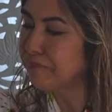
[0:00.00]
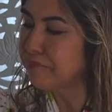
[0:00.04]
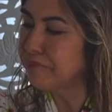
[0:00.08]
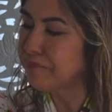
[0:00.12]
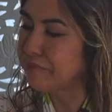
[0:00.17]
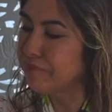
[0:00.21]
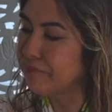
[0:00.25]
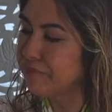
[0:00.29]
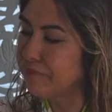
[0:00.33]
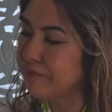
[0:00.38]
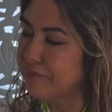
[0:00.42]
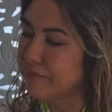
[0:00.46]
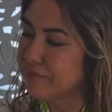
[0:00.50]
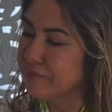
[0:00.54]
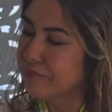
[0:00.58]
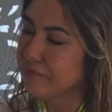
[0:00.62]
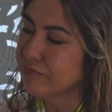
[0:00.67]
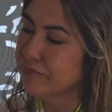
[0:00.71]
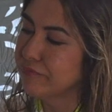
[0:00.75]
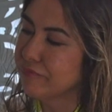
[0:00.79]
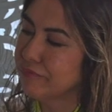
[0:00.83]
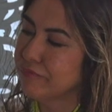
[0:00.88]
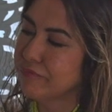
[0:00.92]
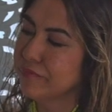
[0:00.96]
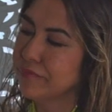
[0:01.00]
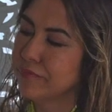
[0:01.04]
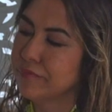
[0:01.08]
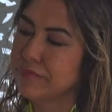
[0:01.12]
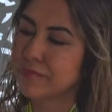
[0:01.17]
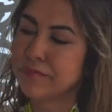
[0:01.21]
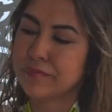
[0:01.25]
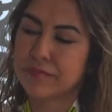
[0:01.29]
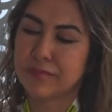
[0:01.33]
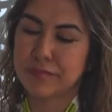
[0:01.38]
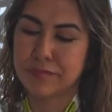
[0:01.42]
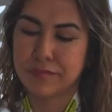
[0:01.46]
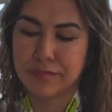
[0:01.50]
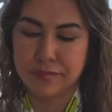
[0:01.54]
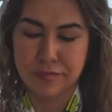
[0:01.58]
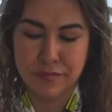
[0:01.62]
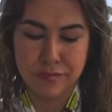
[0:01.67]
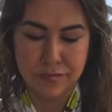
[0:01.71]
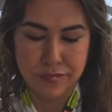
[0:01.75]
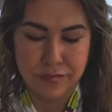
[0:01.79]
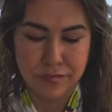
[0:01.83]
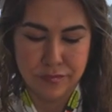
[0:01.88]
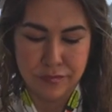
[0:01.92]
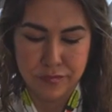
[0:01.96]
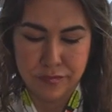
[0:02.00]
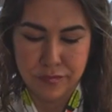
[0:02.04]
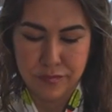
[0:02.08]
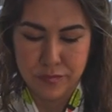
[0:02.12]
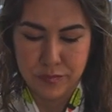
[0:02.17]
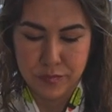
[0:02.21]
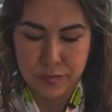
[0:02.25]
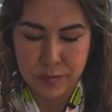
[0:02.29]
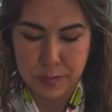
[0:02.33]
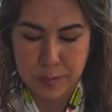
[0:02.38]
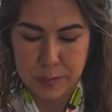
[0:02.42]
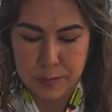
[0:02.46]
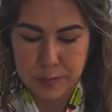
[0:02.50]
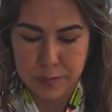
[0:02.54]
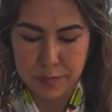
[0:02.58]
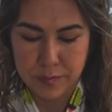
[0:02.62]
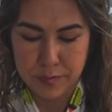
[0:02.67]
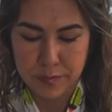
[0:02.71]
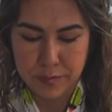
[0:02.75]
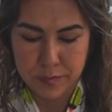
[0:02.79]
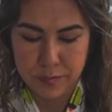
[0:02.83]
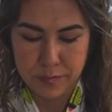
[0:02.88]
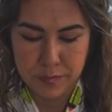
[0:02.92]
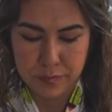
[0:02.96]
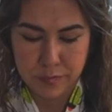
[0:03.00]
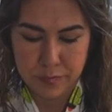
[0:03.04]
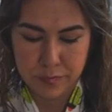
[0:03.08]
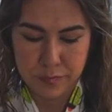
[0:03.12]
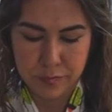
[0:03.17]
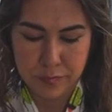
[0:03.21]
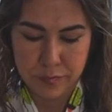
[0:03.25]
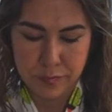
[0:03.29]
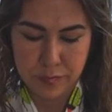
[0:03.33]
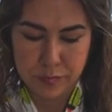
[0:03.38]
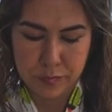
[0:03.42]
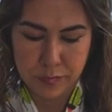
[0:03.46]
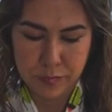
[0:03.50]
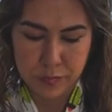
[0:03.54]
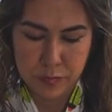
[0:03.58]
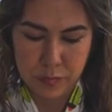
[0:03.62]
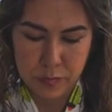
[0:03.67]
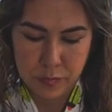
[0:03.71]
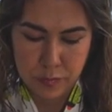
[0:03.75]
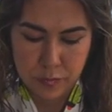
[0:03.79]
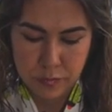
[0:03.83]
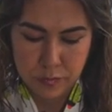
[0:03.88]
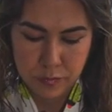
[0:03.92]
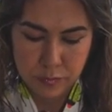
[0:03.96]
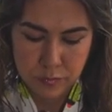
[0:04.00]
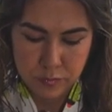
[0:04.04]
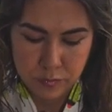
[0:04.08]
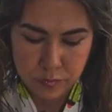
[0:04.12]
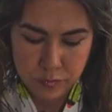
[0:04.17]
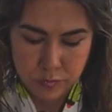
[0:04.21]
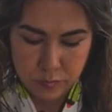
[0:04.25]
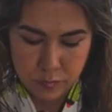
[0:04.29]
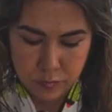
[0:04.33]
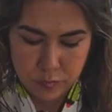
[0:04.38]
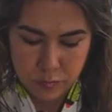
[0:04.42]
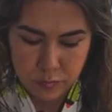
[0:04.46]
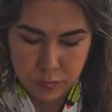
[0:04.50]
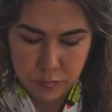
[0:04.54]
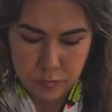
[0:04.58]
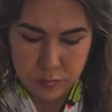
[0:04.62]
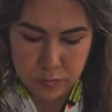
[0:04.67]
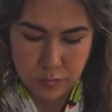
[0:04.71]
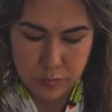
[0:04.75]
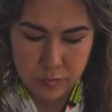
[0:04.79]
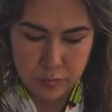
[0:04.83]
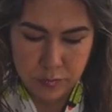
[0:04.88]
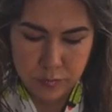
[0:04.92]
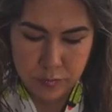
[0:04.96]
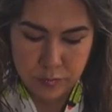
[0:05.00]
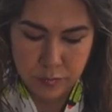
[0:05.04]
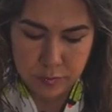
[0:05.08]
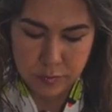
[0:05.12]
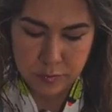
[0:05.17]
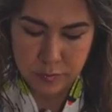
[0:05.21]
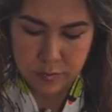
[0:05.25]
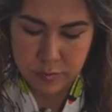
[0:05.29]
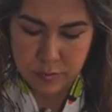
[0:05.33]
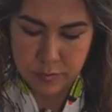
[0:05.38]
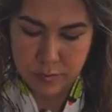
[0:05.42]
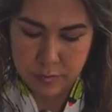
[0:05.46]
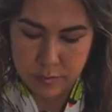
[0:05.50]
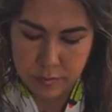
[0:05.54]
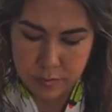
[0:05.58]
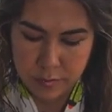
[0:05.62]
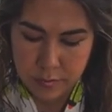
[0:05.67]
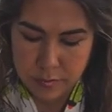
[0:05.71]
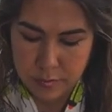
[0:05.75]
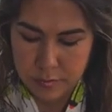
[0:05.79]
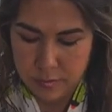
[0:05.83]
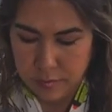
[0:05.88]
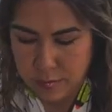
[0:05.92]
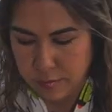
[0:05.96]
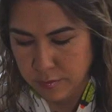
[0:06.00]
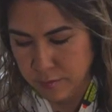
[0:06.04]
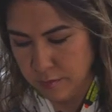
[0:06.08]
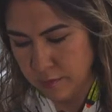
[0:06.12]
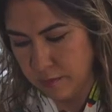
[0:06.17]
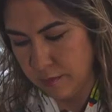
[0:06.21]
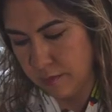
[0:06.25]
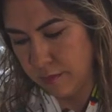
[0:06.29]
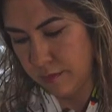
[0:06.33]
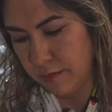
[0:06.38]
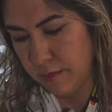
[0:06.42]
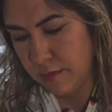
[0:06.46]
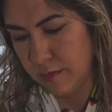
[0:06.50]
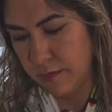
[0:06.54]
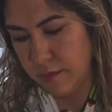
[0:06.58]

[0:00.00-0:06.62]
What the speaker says: [no speech]